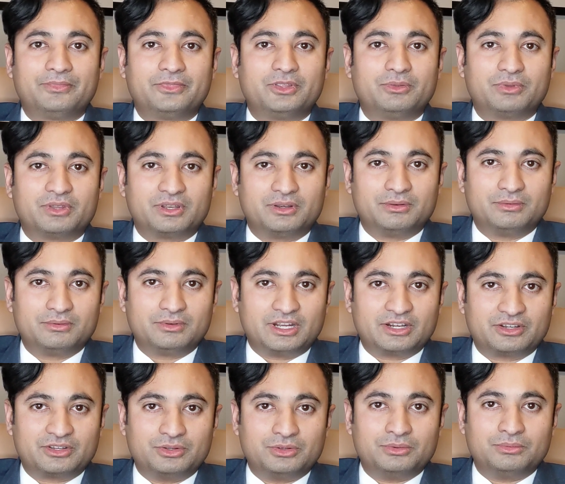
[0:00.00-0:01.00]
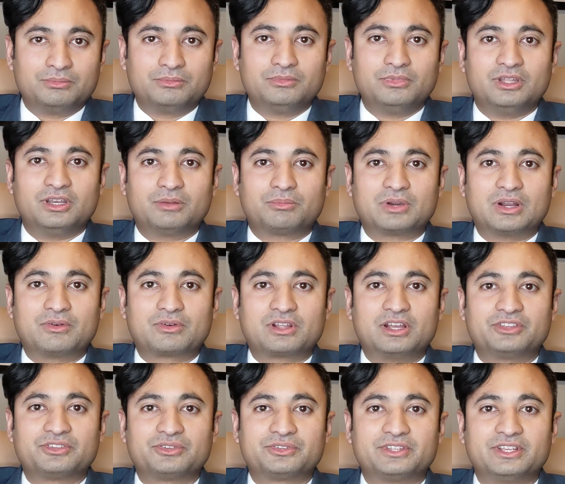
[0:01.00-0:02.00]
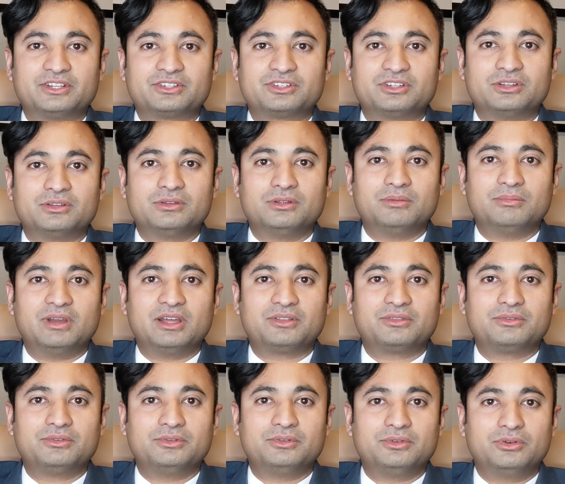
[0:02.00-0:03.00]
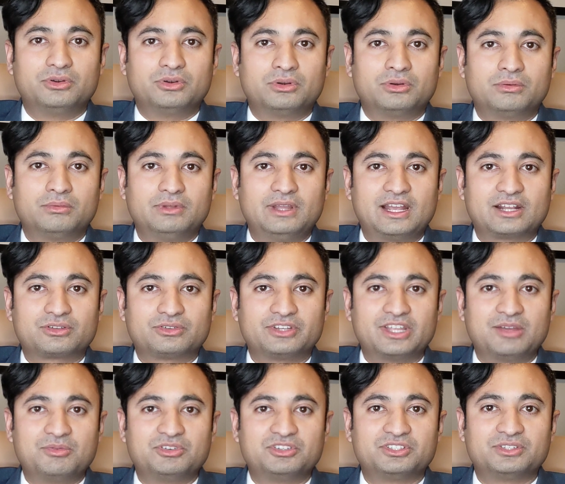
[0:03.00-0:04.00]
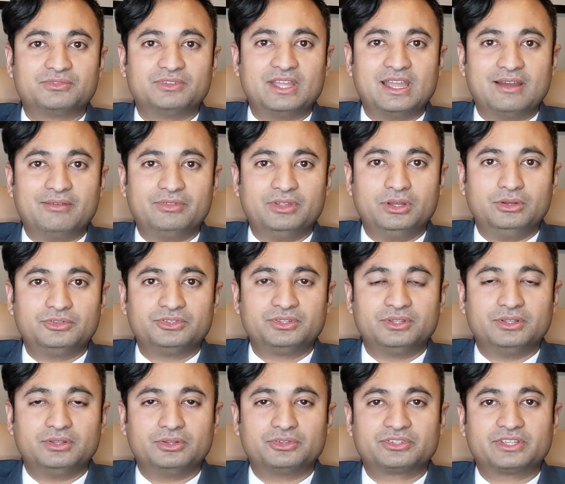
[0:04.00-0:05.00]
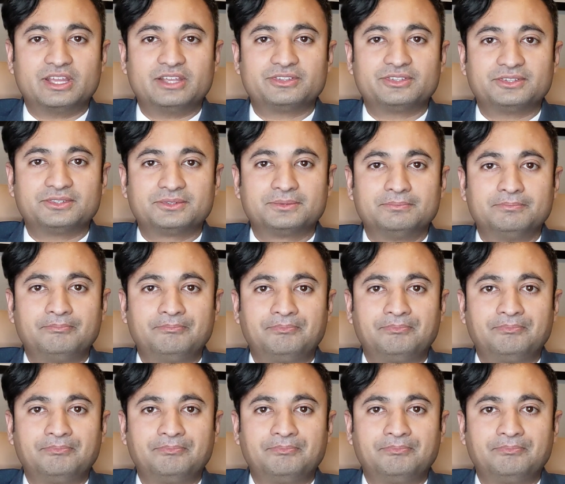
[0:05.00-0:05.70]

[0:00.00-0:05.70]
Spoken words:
We can talk to you in a private consultation about your actual damages if you have those in those cases.